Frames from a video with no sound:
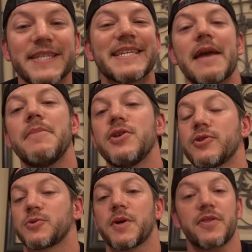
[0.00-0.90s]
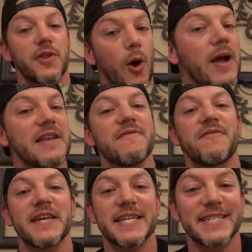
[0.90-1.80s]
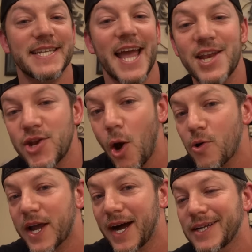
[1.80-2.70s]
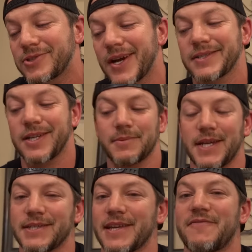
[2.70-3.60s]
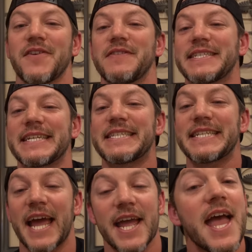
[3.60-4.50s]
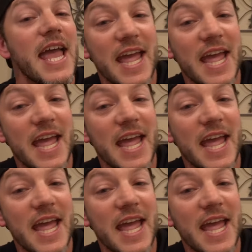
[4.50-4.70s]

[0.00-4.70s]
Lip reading: this can be yours with no hidden fees and no contracts. It comes out to like 50 cents a day.